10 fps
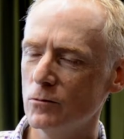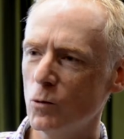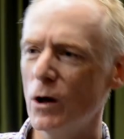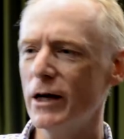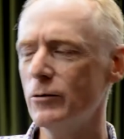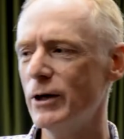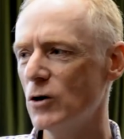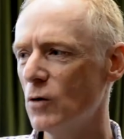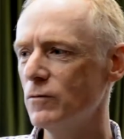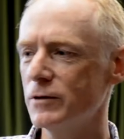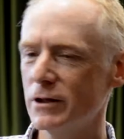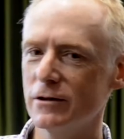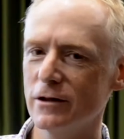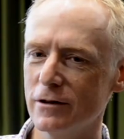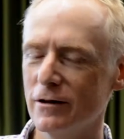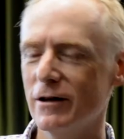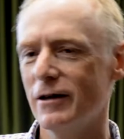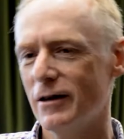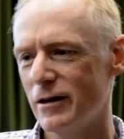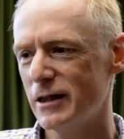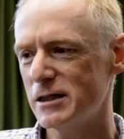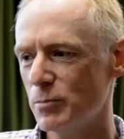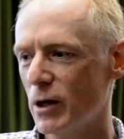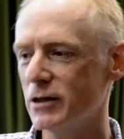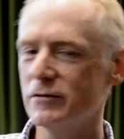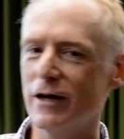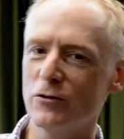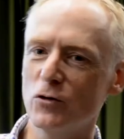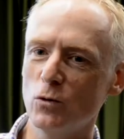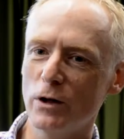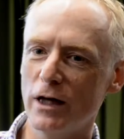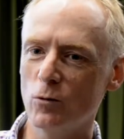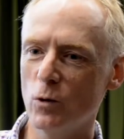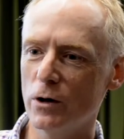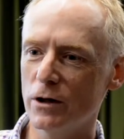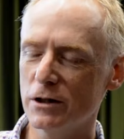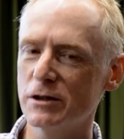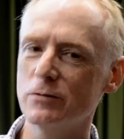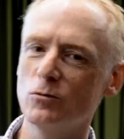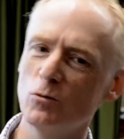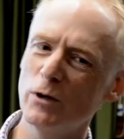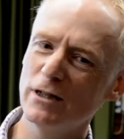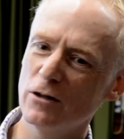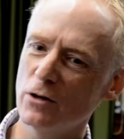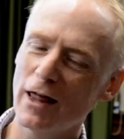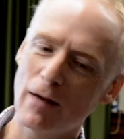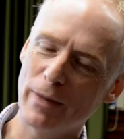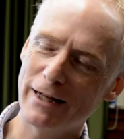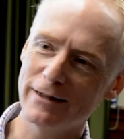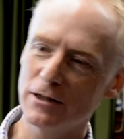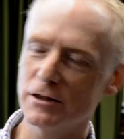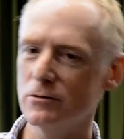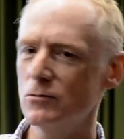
Why are we confident that this part of our toolkit works and we know that bit doesn't?